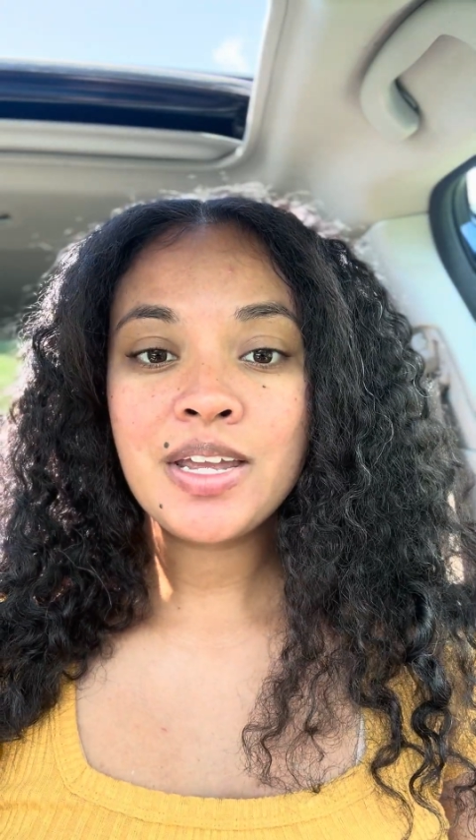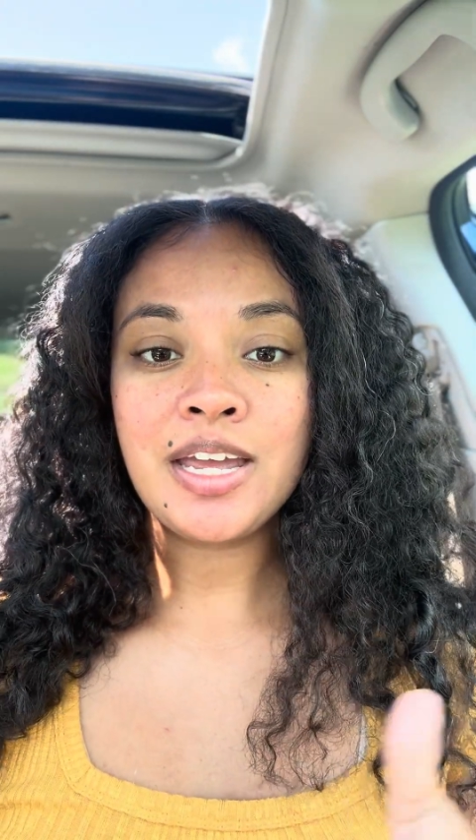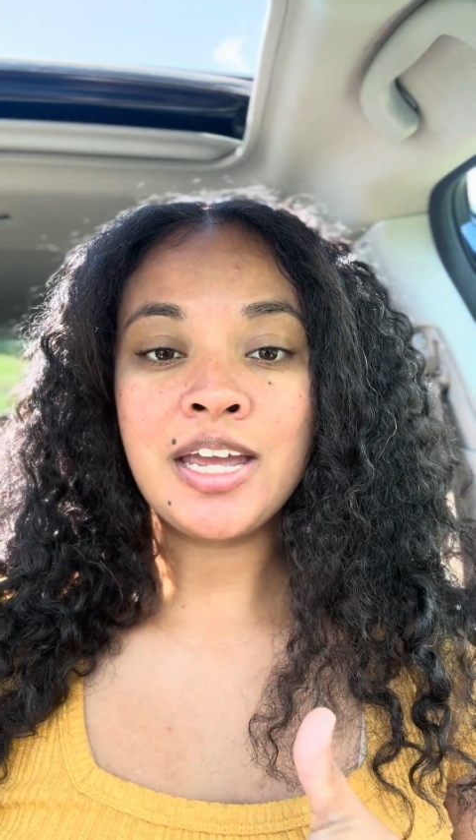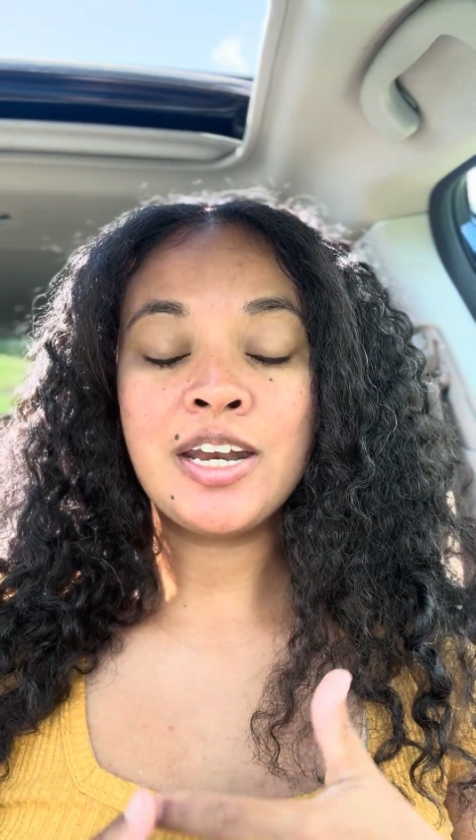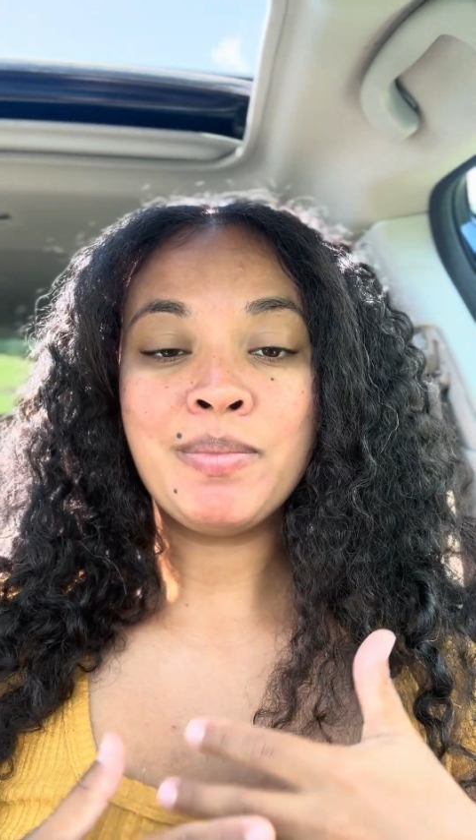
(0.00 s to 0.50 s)

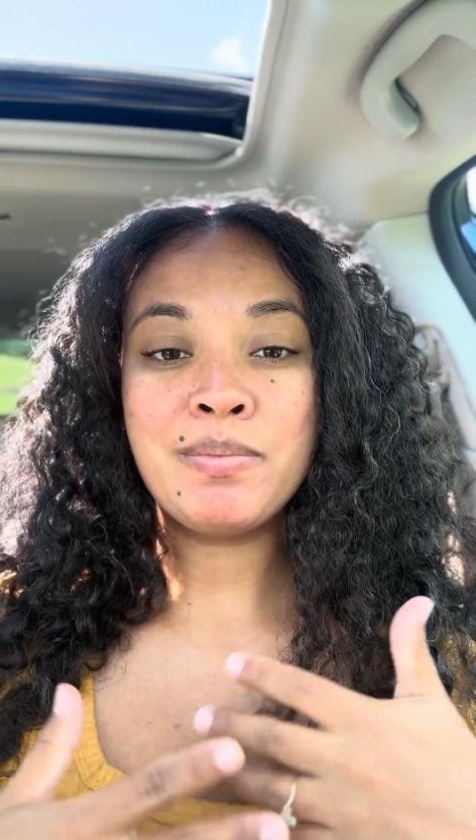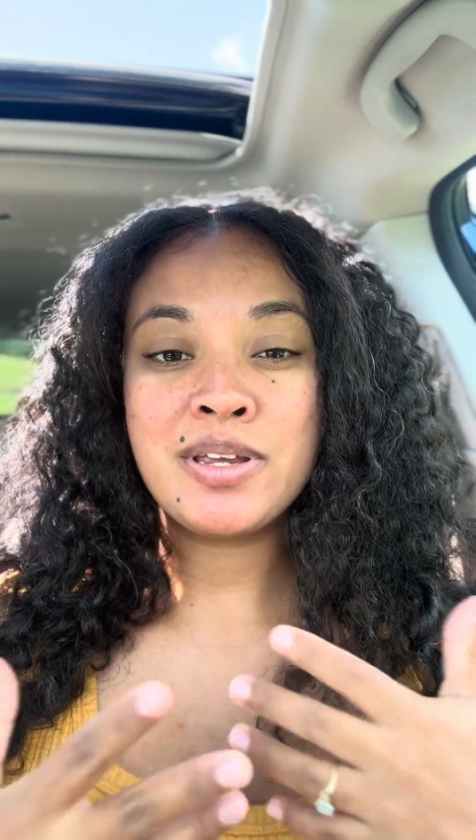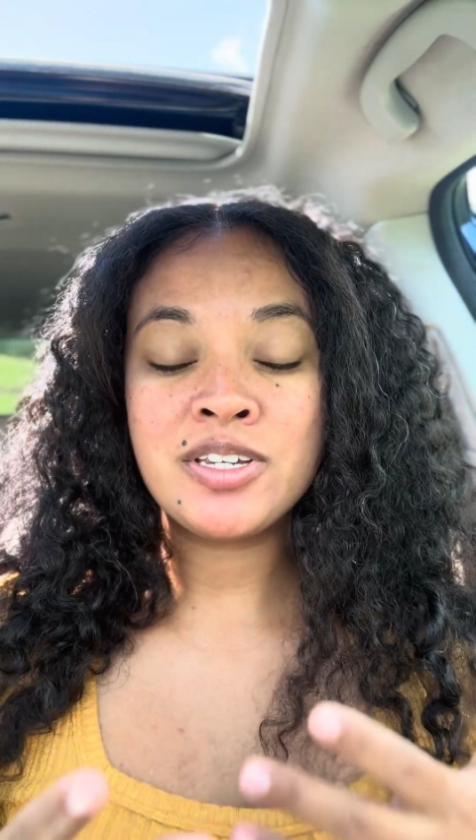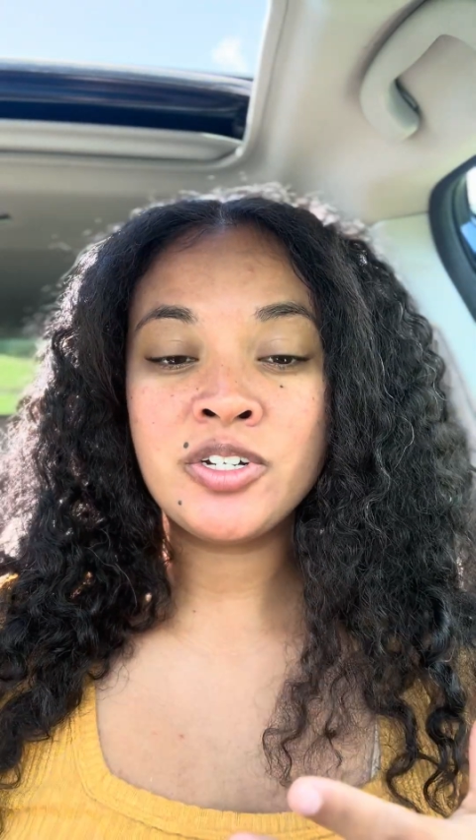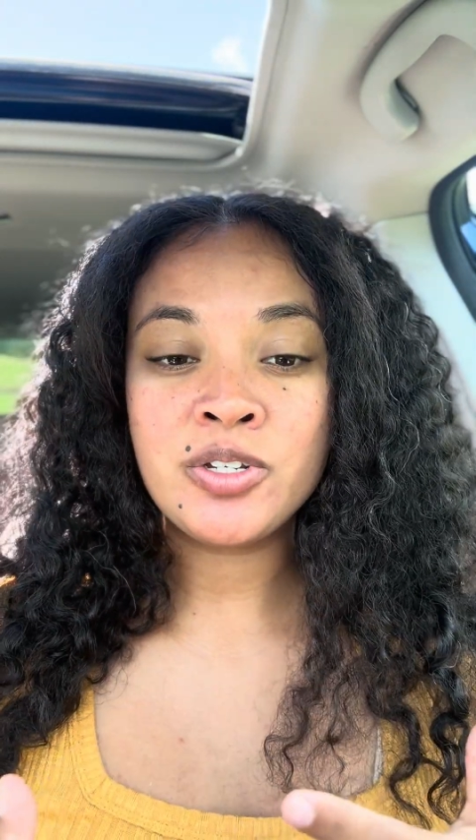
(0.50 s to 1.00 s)
And my
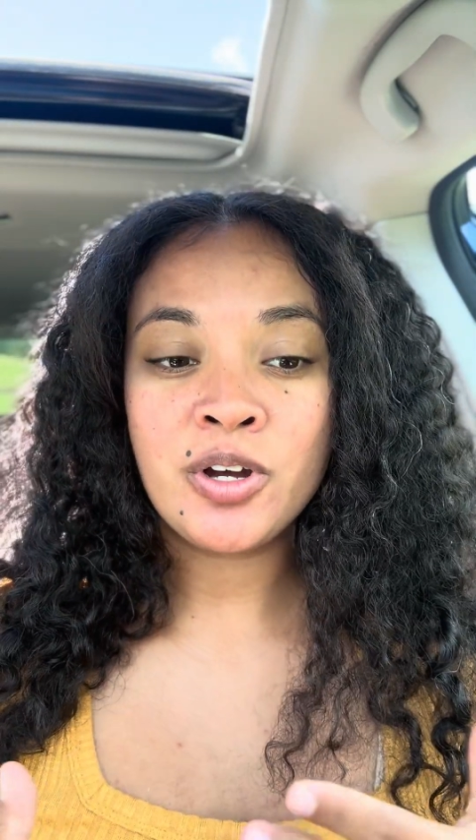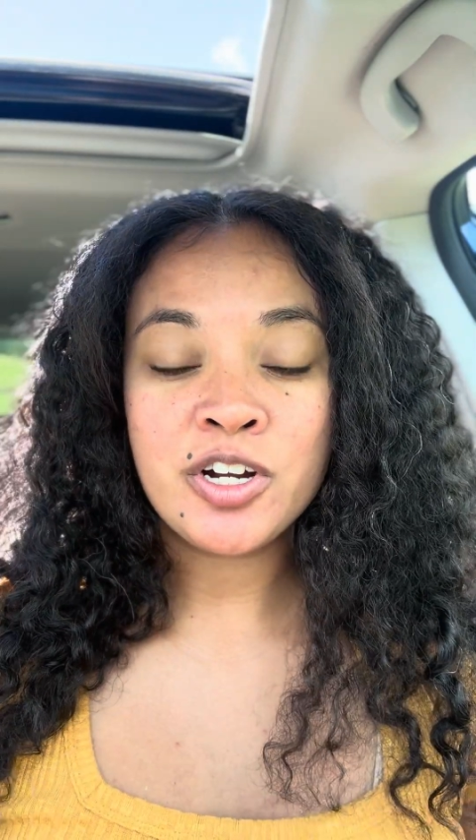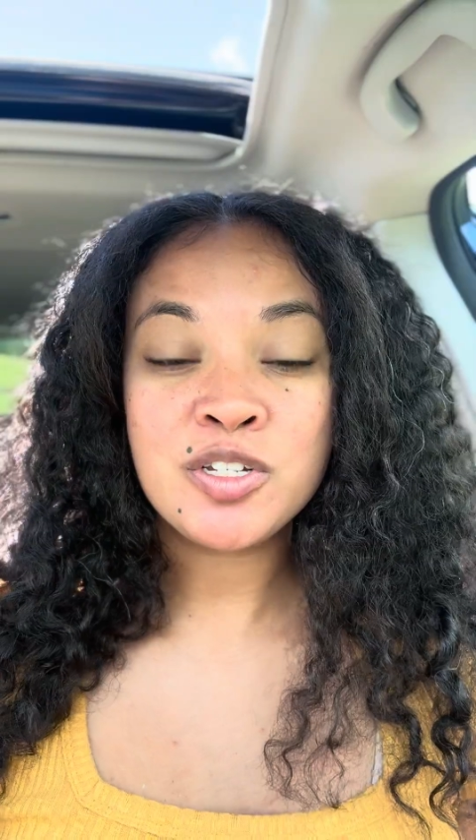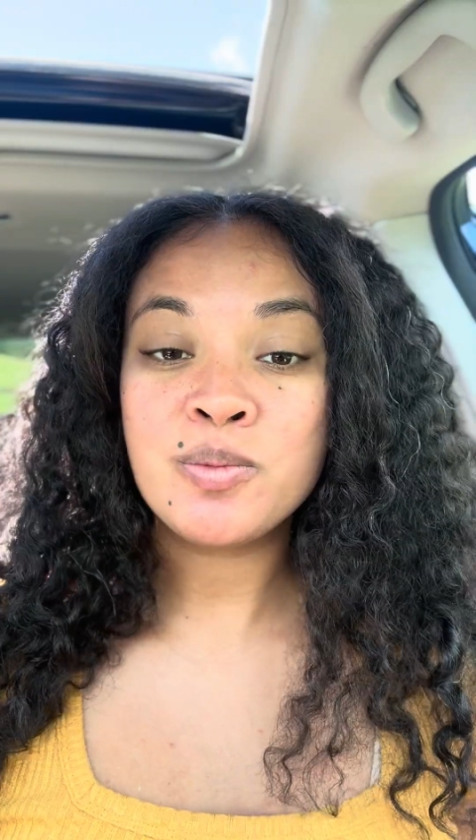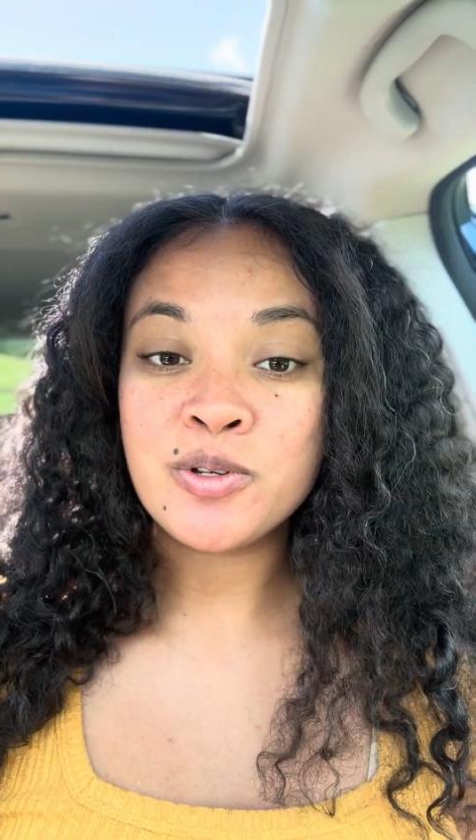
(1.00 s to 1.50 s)
messages are
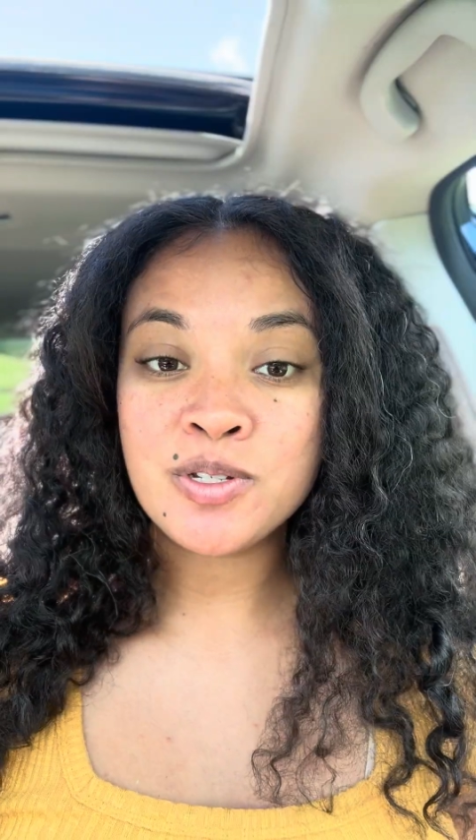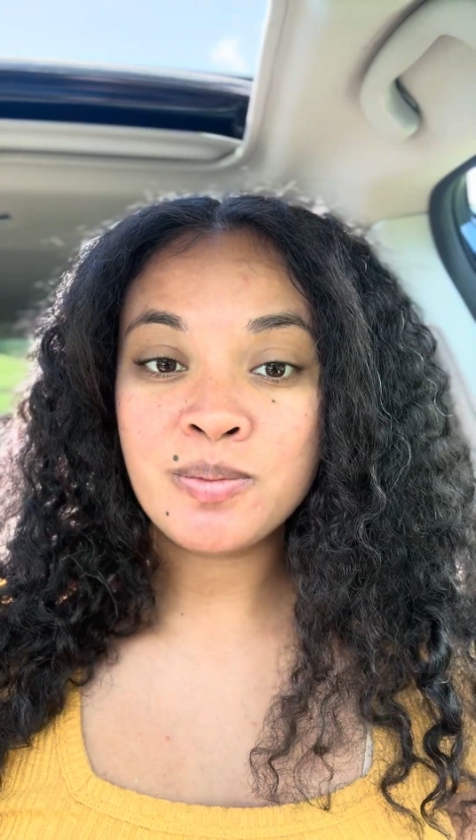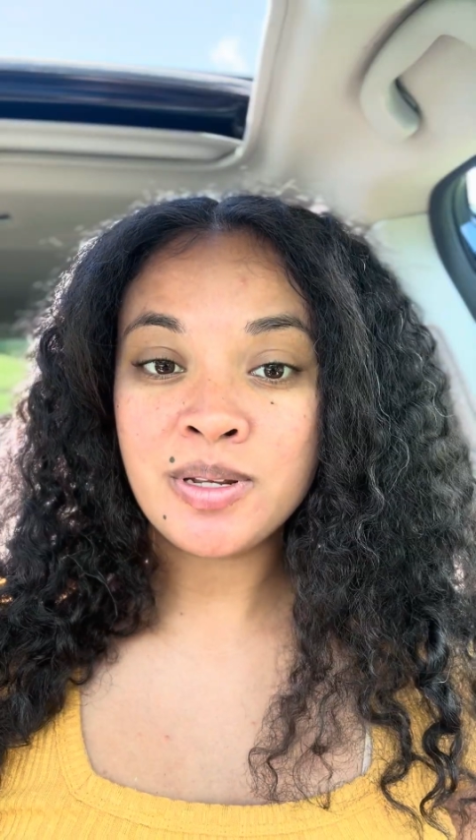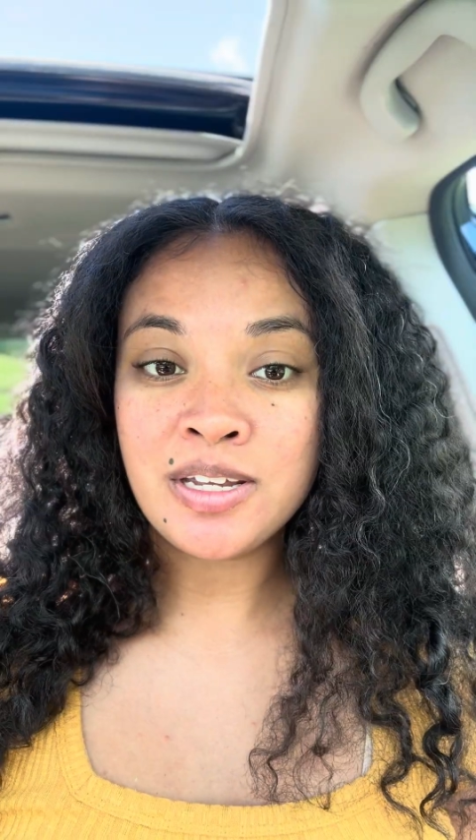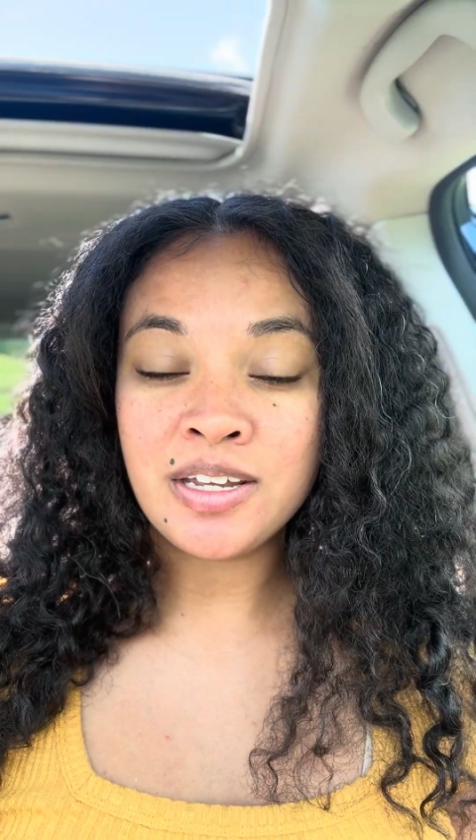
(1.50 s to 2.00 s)
supposed to
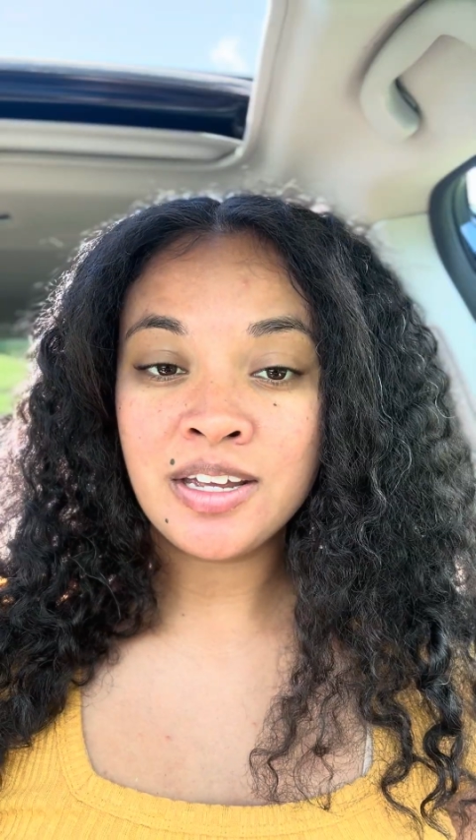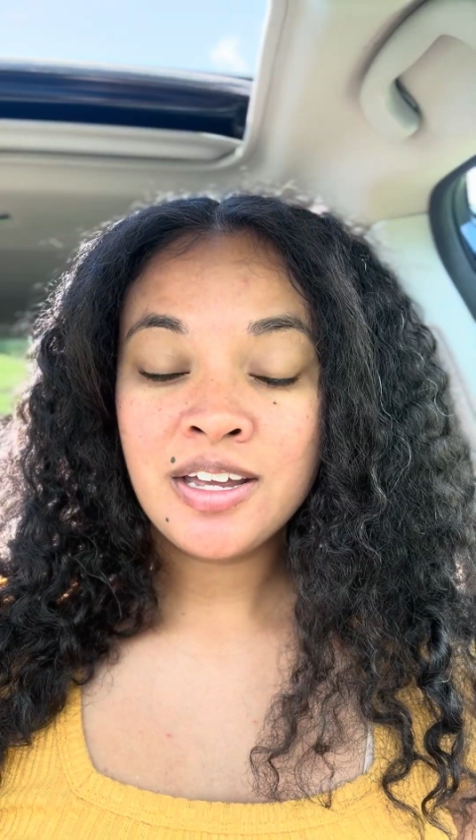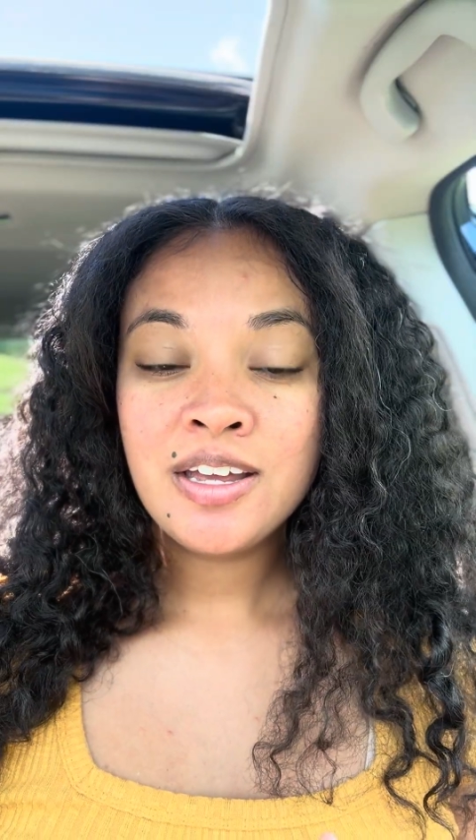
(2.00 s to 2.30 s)
be